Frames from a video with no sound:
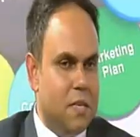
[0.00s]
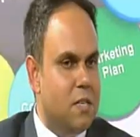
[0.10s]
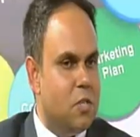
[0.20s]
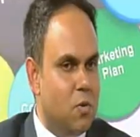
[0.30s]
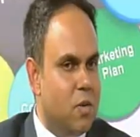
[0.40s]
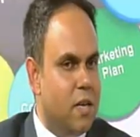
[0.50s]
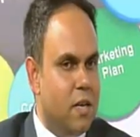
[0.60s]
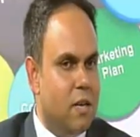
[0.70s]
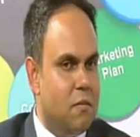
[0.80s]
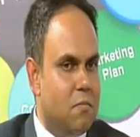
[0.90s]
here
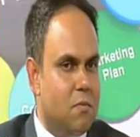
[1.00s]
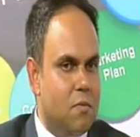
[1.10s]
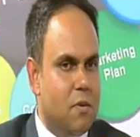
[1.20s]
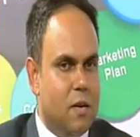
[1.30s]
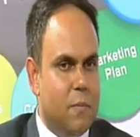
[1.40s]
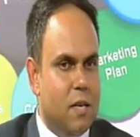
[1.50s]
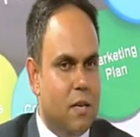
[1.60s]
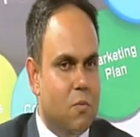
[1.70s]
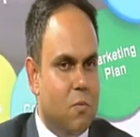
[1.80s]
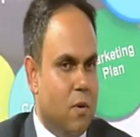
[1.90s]
today, I
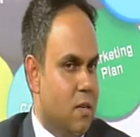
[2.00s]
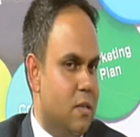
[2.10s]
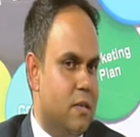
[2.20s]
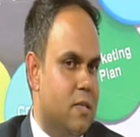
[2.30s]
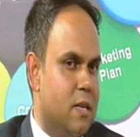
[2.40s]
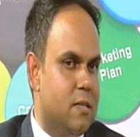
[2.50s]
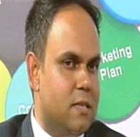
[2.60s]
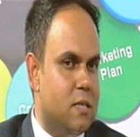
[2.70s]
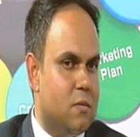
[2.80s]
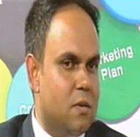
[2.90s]
mean, what are the
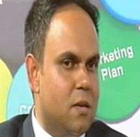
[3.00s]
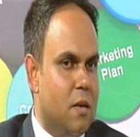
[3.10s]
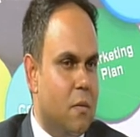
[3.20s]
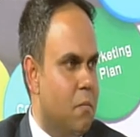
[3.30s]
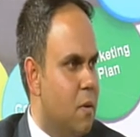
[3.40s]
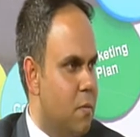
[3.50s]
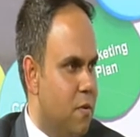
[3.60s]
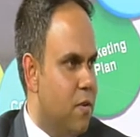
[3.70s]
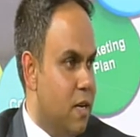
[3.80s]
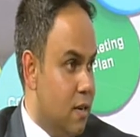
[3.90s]
chances? Maybe
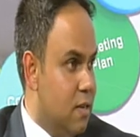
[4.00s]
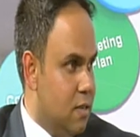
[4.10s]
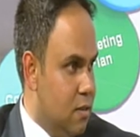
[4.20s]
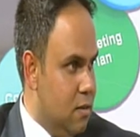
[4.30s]
very little.